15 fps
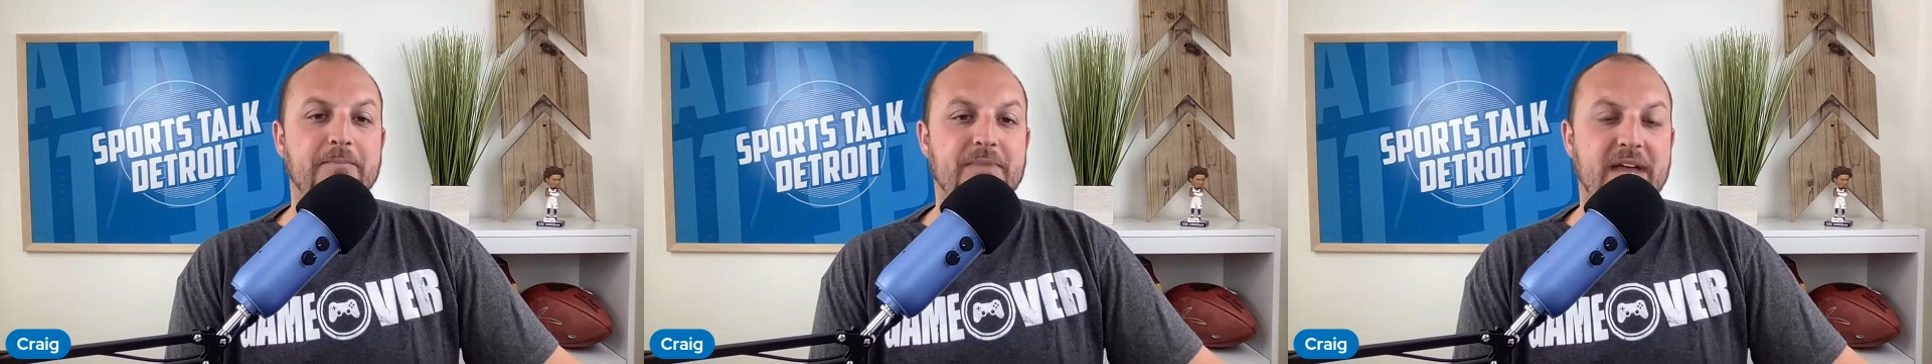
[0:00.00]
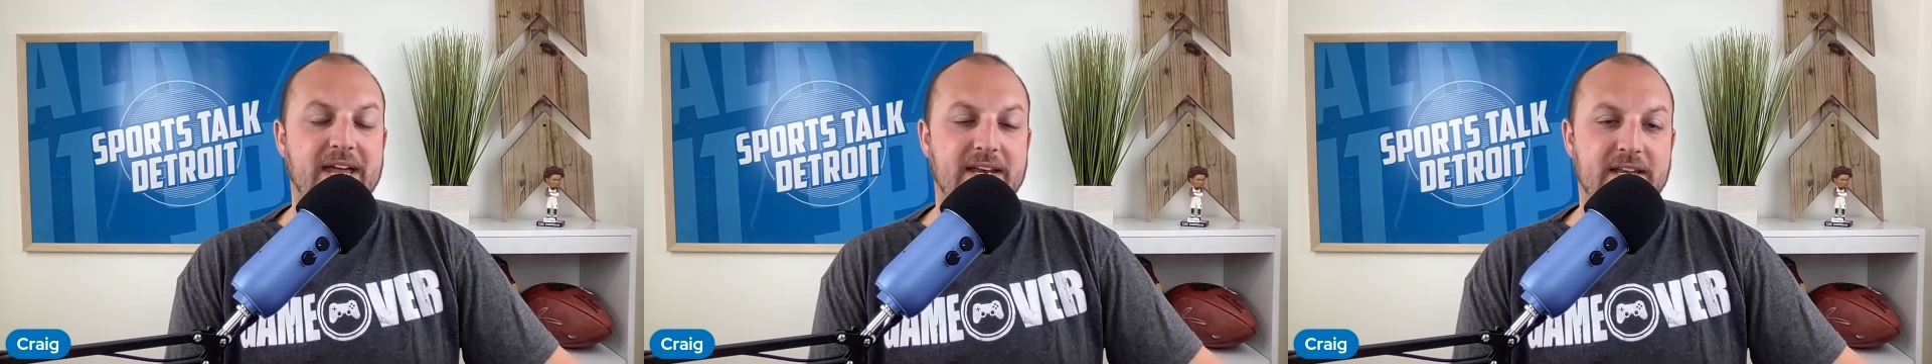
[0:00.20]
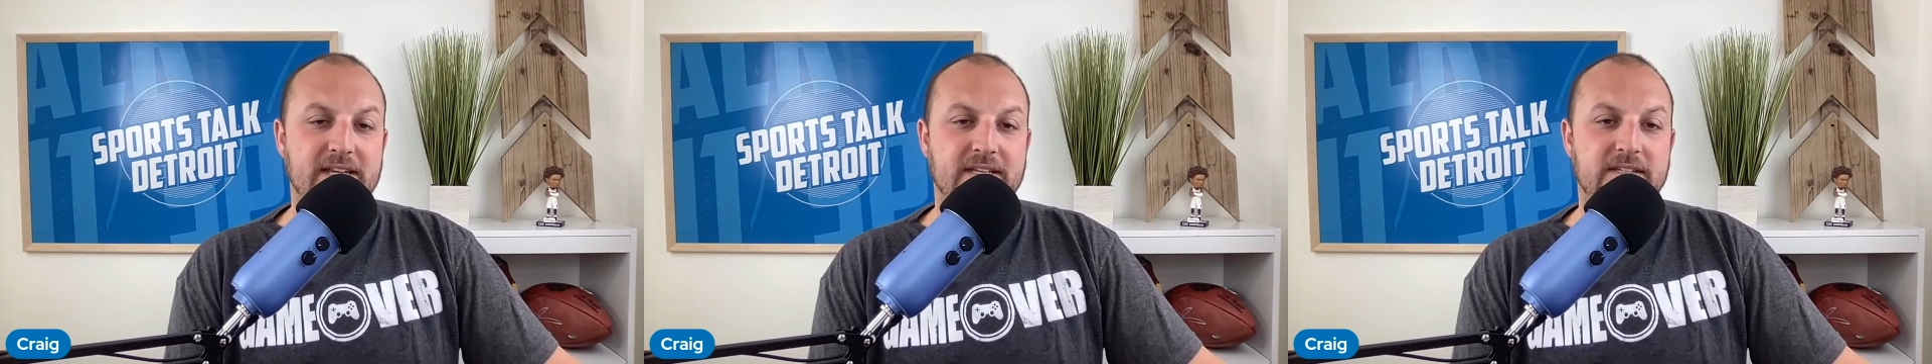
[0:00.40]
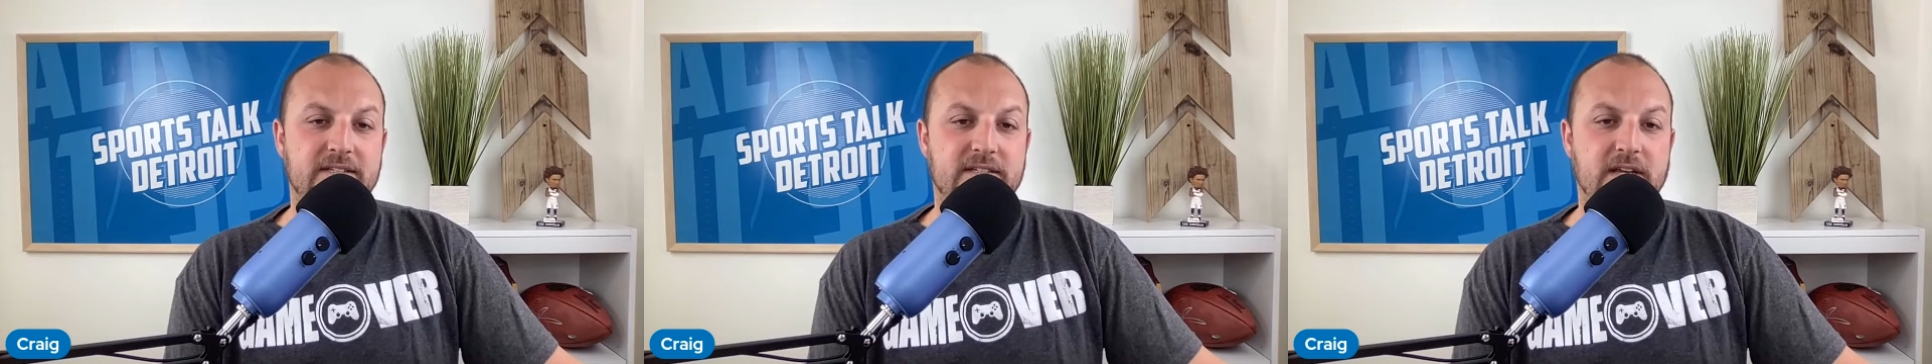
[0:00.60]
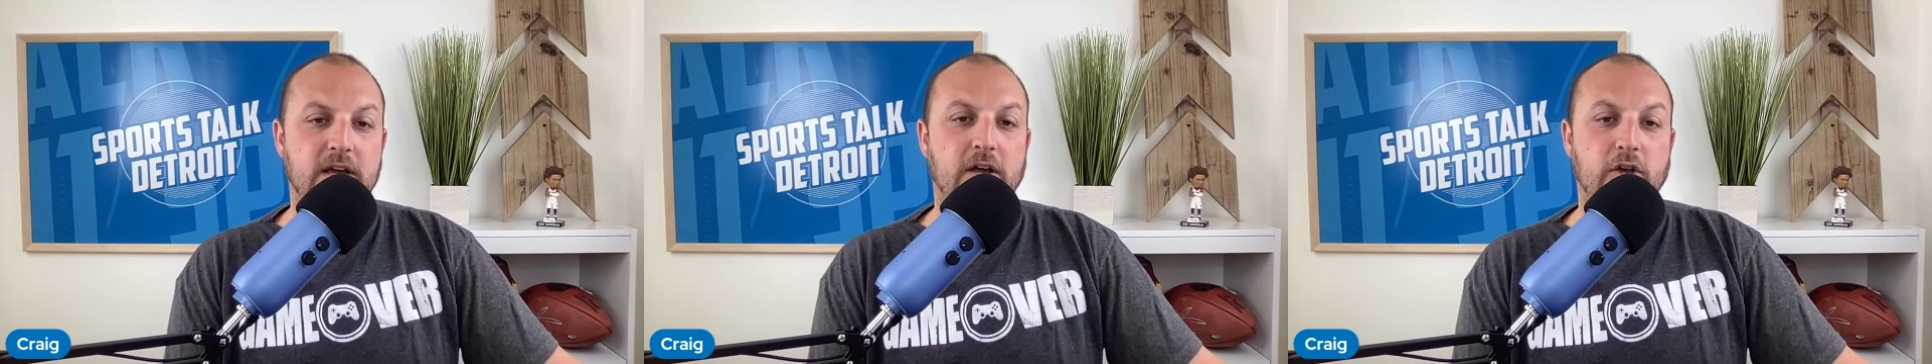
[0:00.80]
that
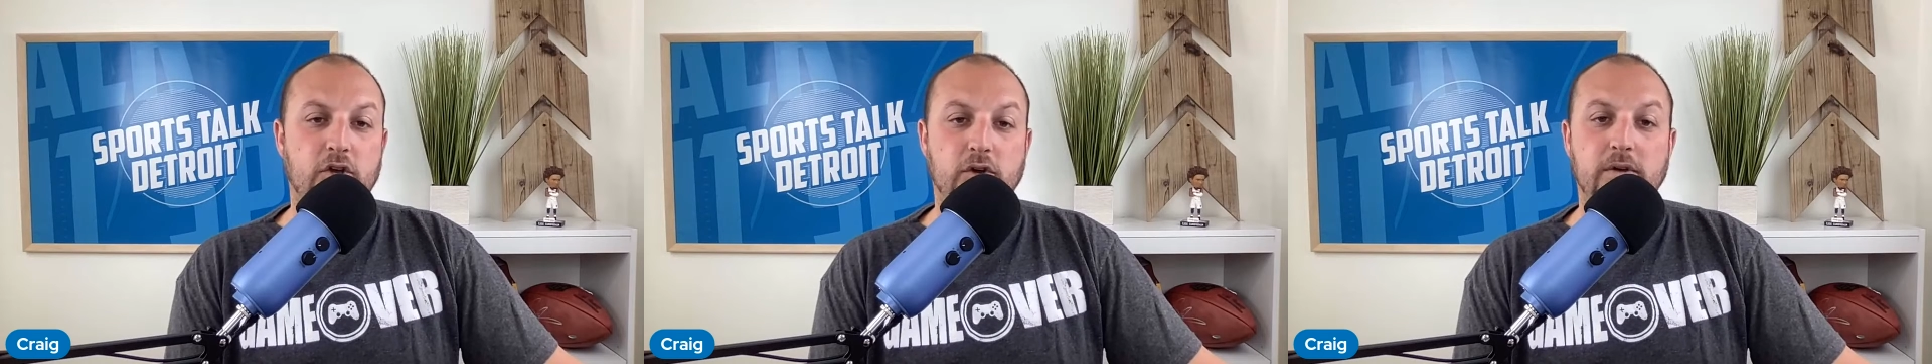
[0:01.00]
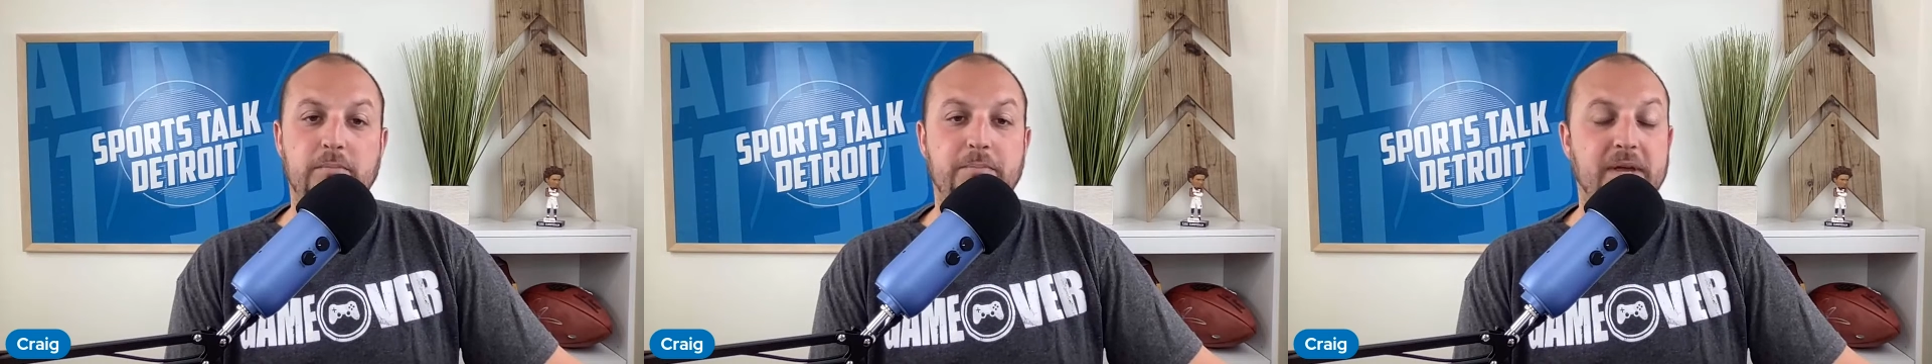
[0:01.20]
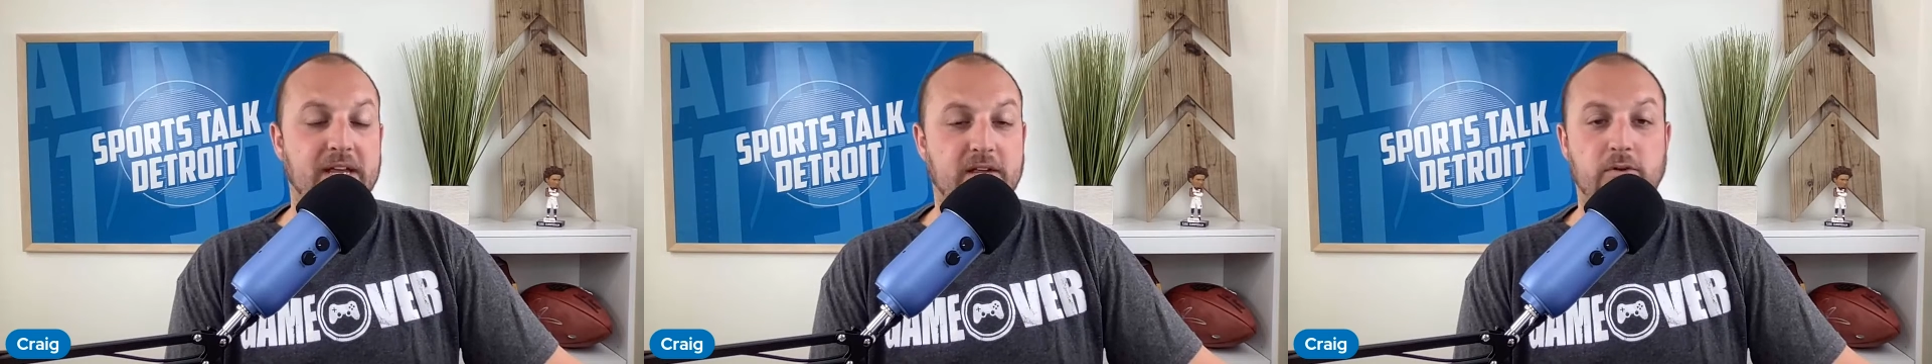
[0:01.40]
is a good pick